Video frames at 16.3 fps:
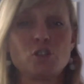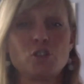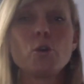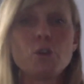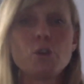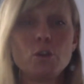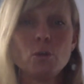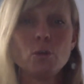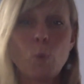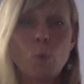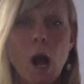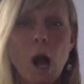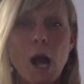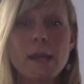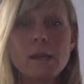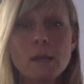you
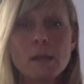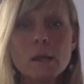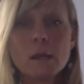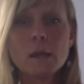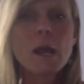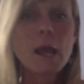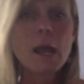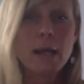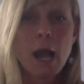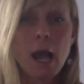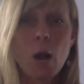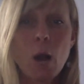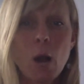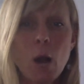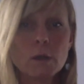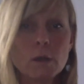why and how
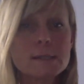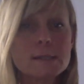it works and